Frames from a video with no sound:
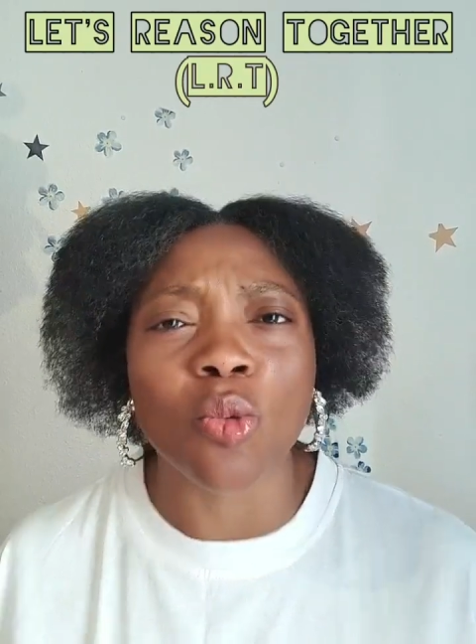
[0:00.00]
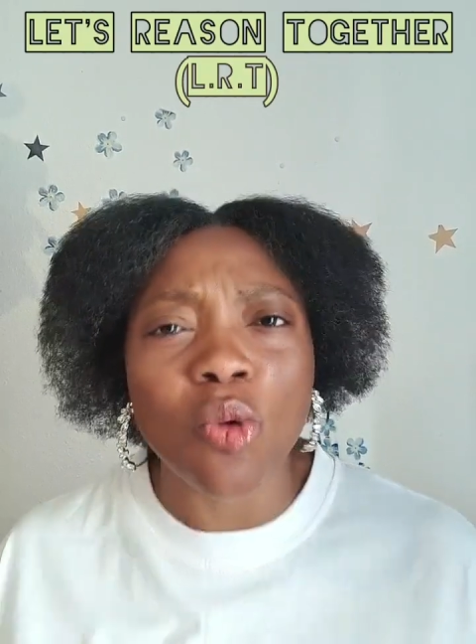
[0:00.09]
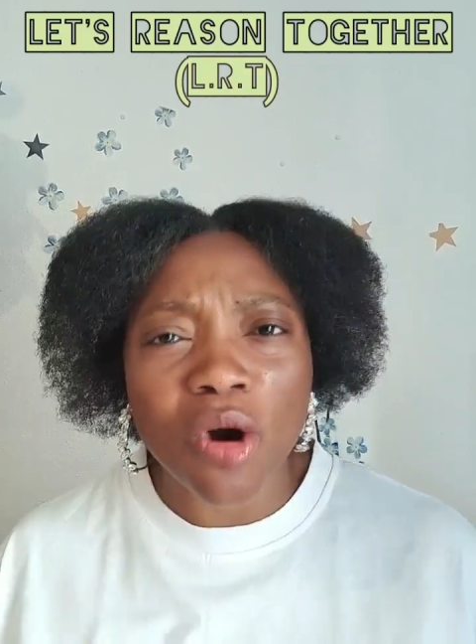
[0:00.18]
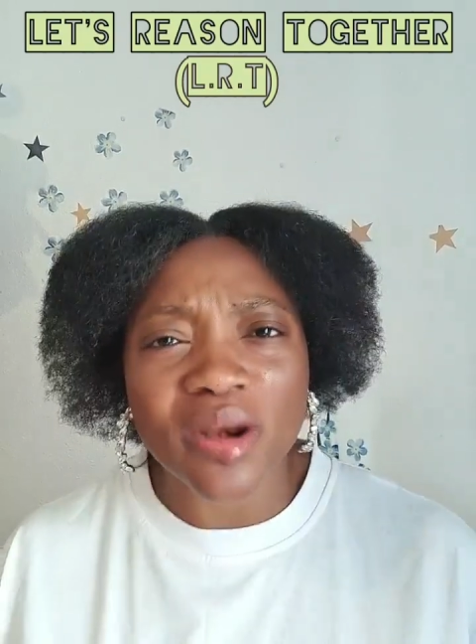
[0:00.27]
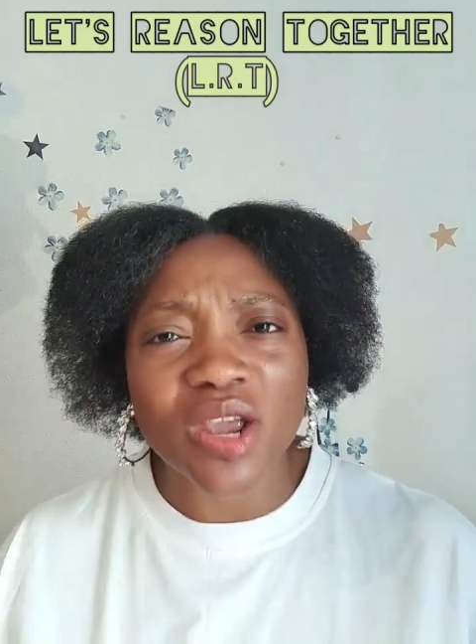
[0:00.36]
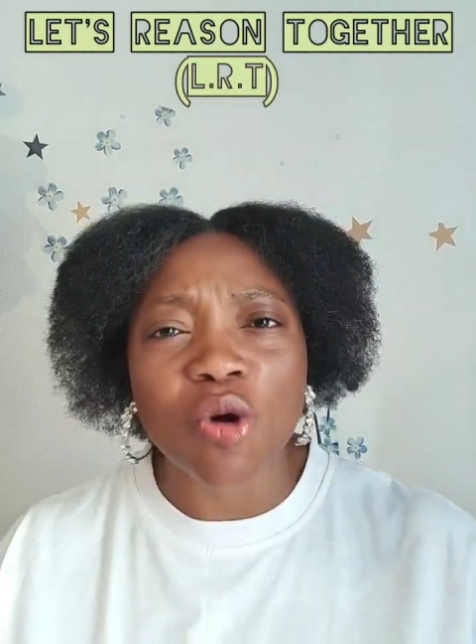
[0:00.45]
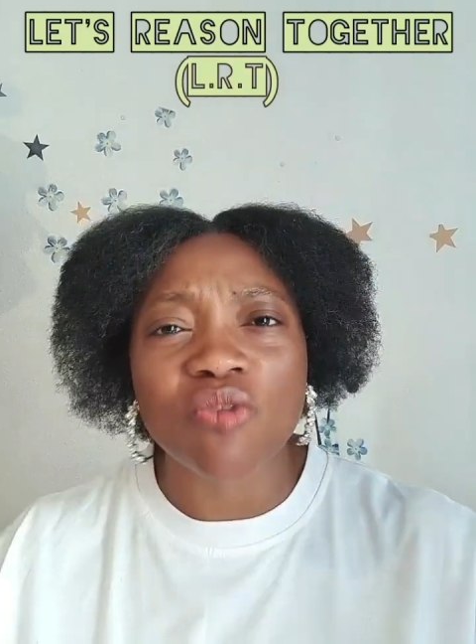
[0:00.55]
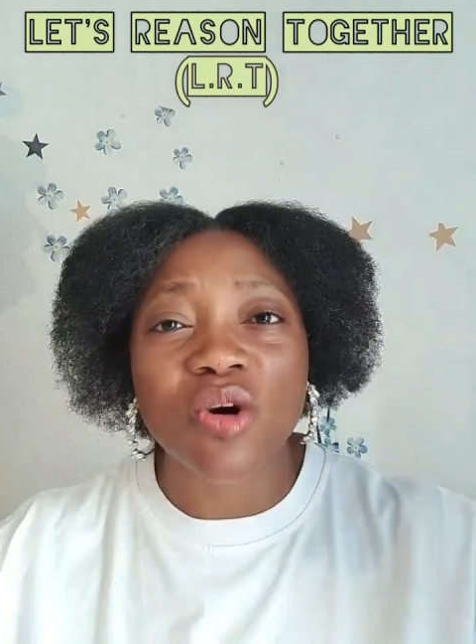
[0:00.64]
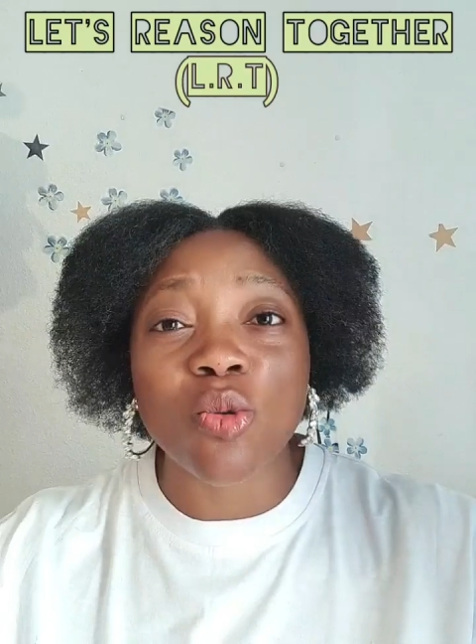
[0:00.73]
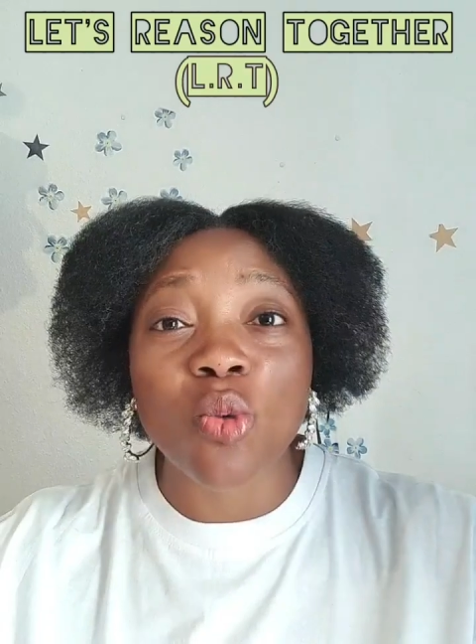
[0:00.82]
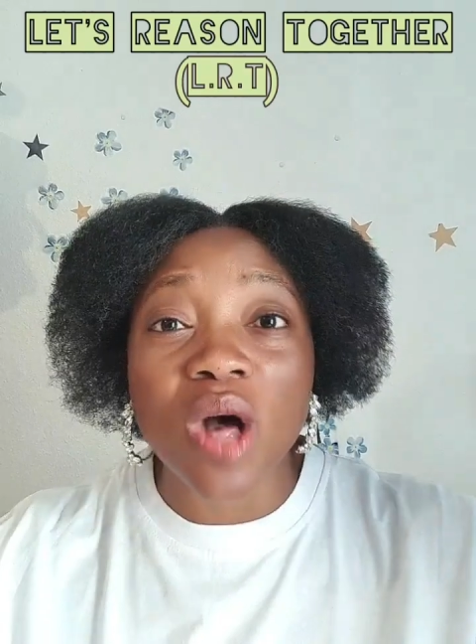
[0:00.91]
Worry
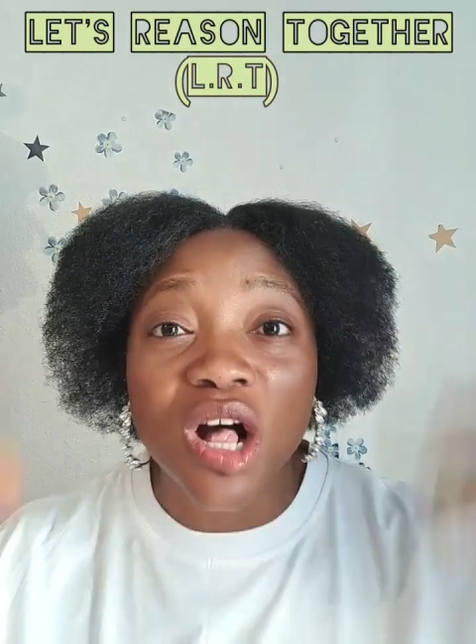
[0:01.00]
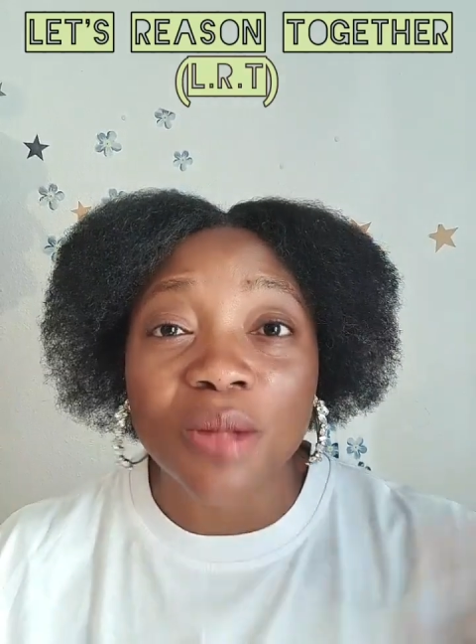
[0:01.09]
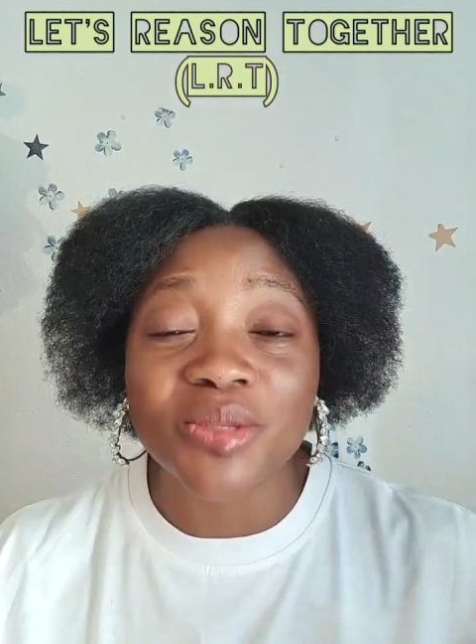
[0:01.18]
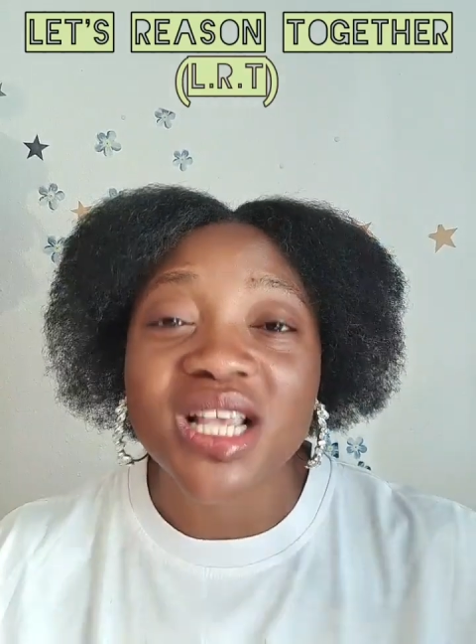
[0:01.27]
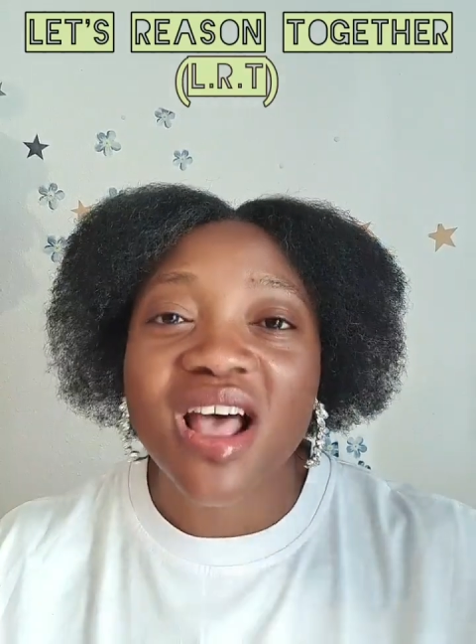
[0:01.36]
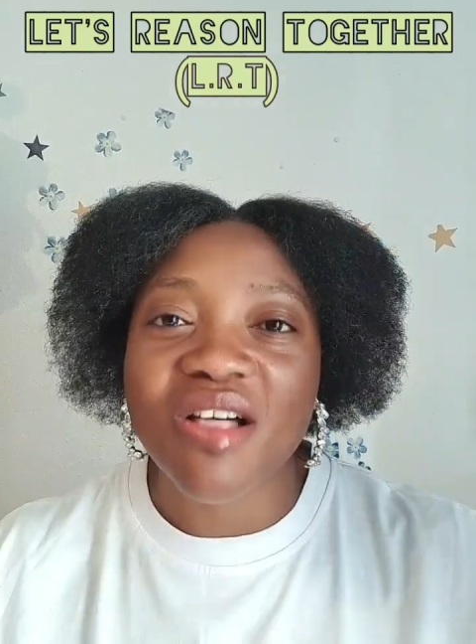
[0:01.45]
overwhelms